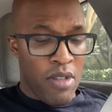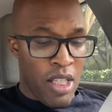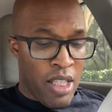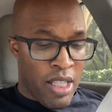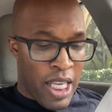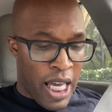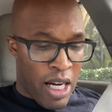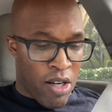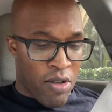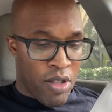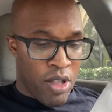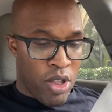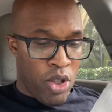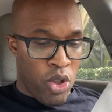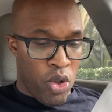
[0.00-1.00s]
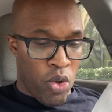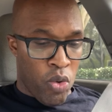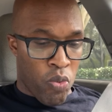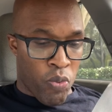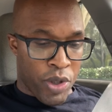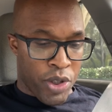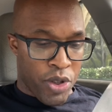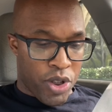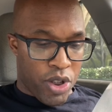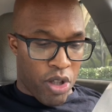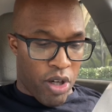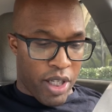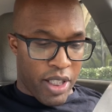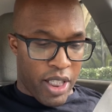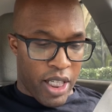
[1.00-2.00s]
Now, when you
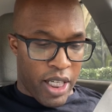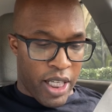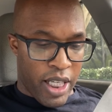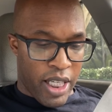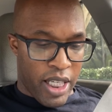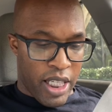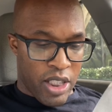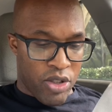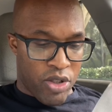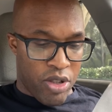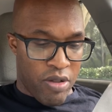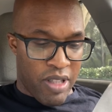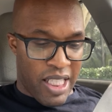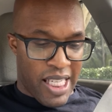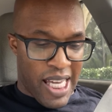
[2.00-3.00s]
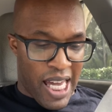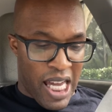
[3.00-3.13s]
start getting into the